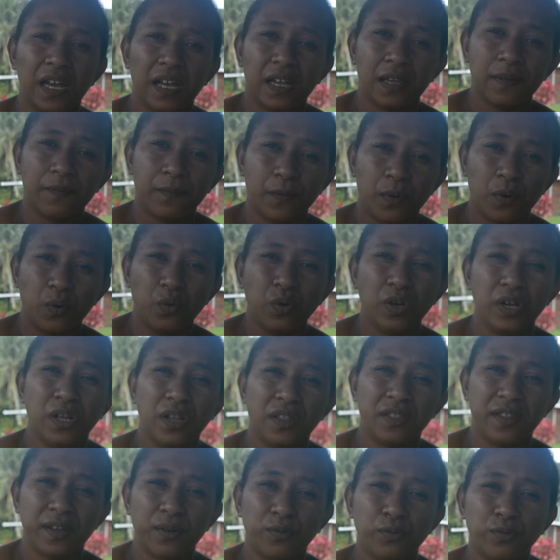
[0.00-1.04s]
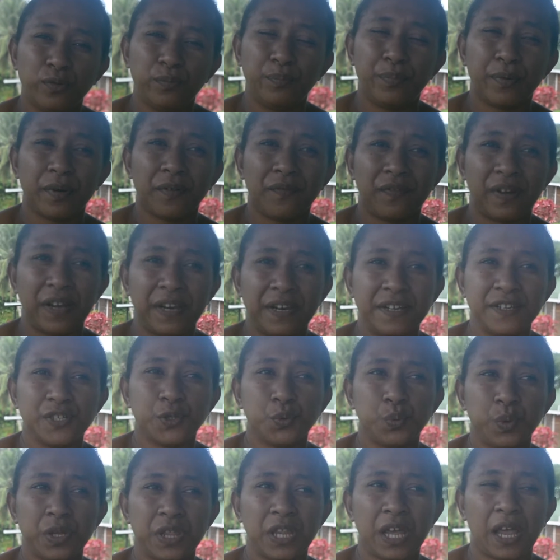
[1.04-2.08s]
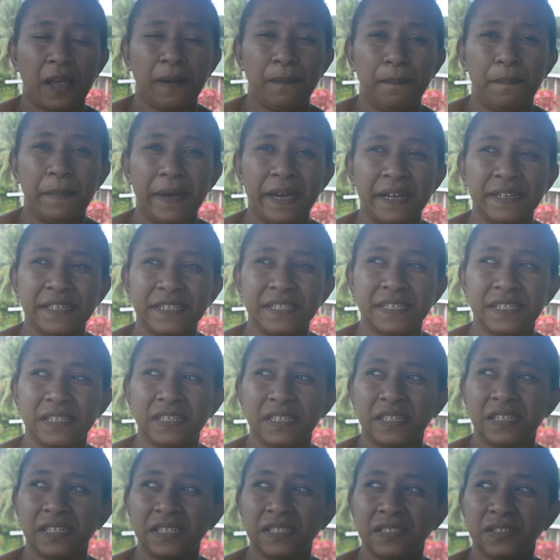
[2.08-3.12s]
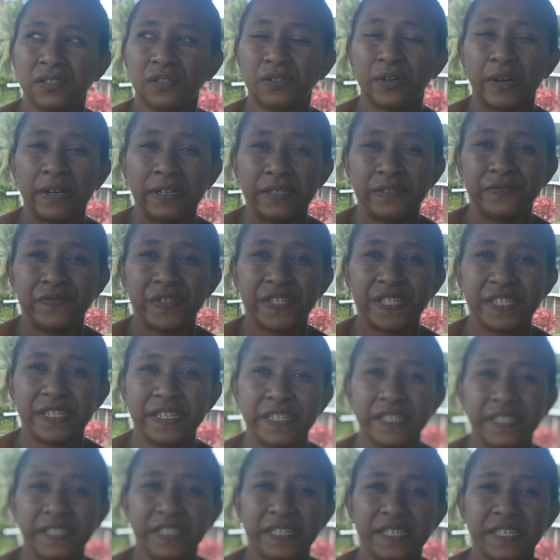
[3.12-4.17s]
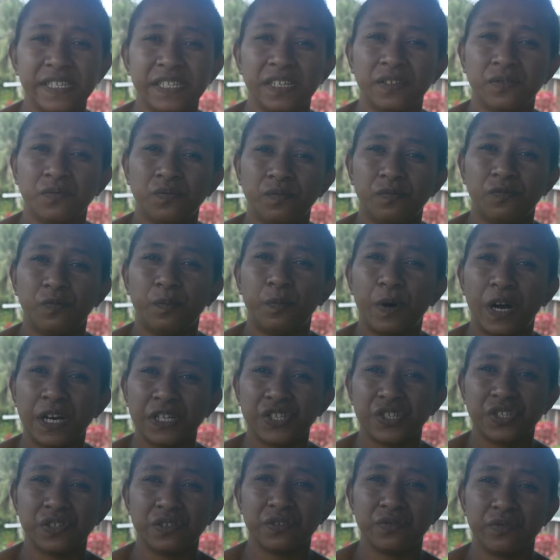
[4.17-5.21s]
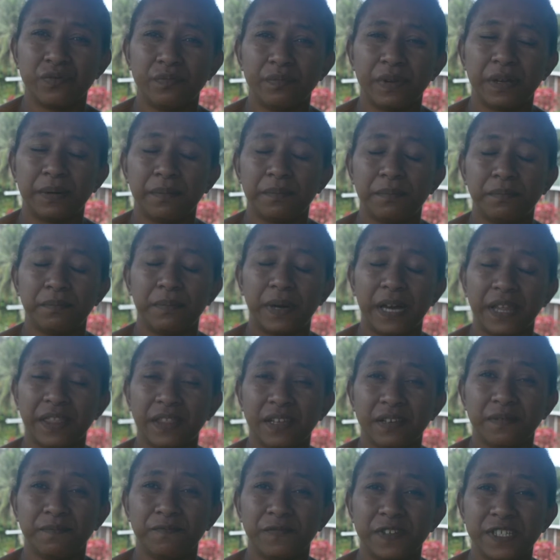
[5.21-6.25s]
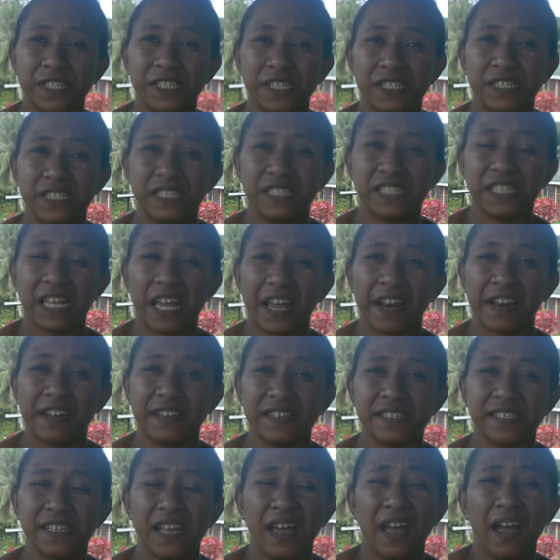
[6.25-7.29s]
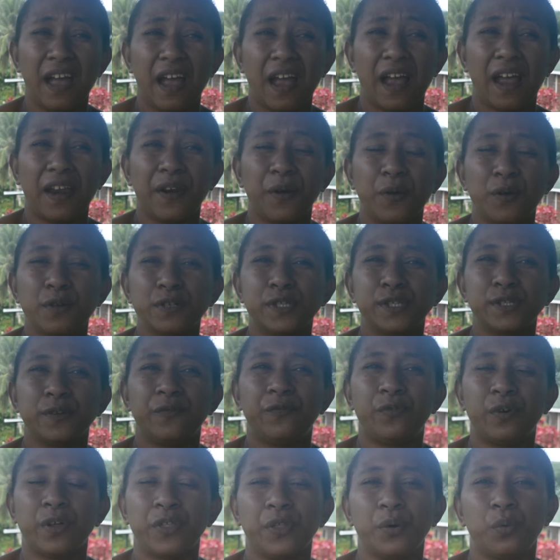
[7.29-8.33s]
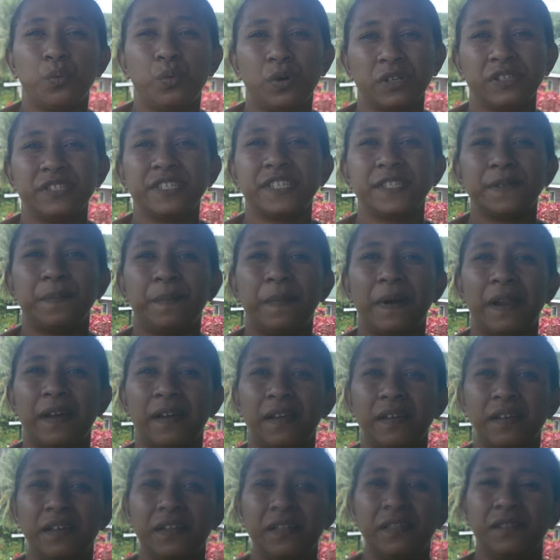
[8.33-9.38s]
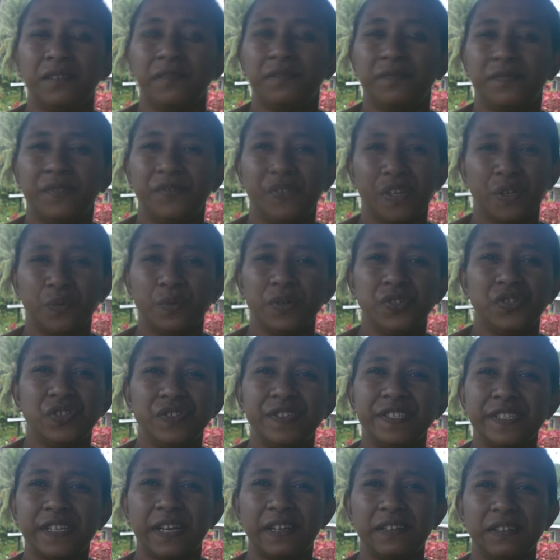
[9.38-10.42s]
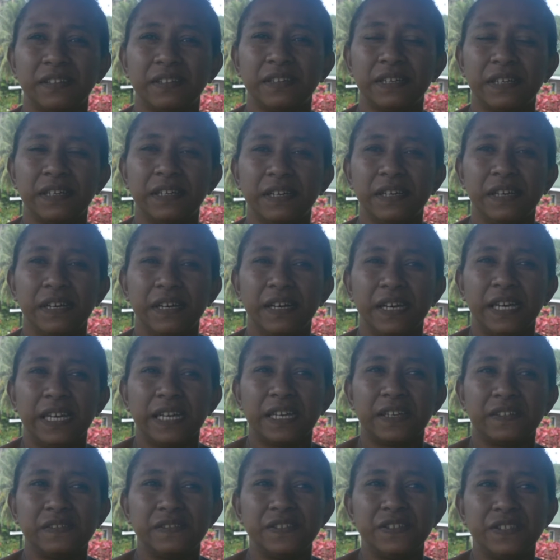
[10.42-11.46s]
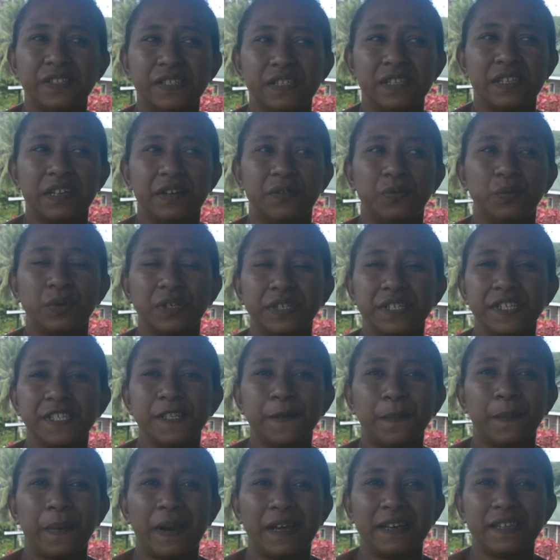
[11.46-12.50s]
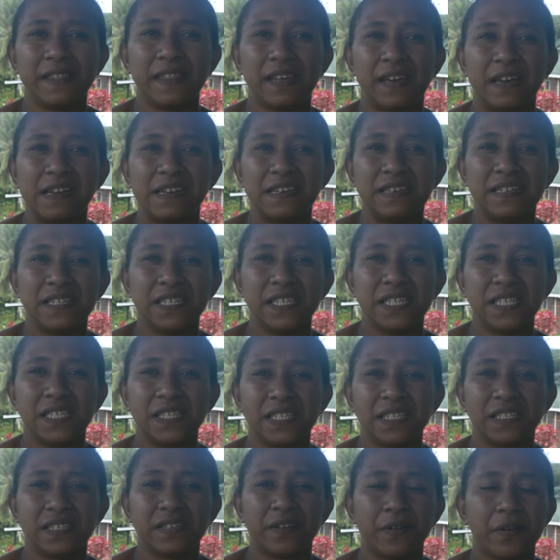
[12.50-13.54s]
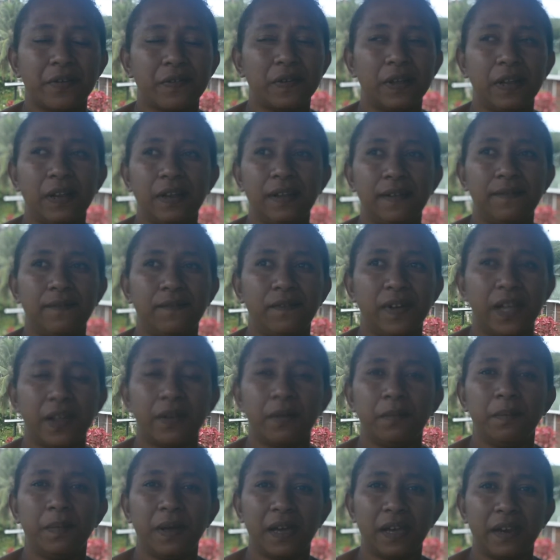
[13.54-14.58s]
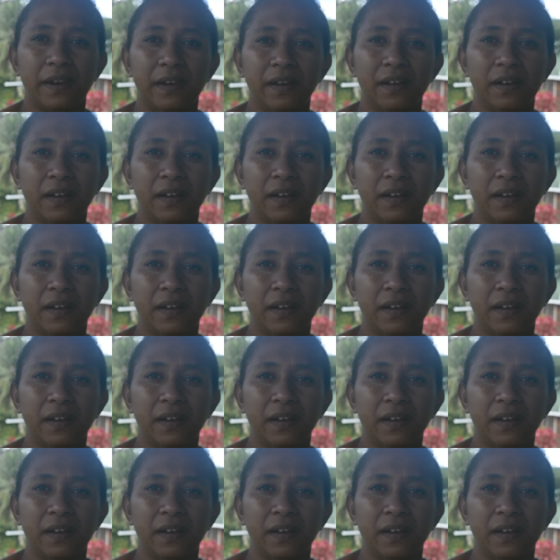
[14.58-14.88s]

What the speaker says: if only they could provide us with a better toilet facilities and washroom and bathing facilities areas, and also for the water supply in the evacuation center, because the water supply there is really very bad.